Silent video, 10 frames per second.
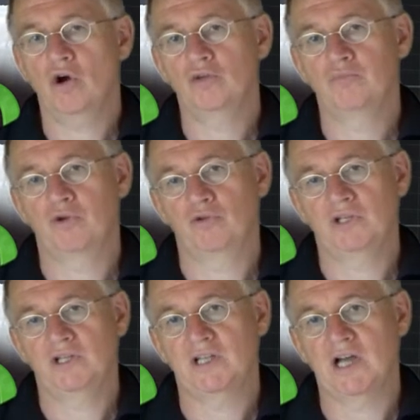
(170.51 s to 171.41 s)

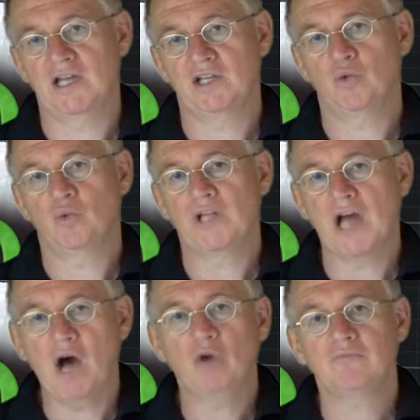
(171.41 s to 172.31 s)
all-protein diet
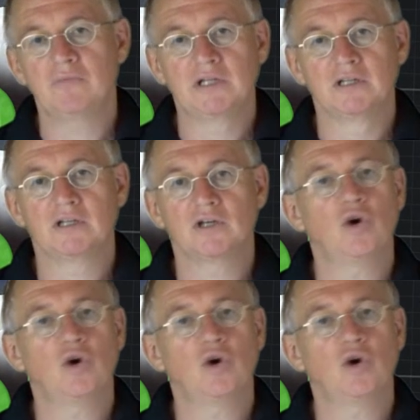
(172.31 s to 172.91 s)
without milk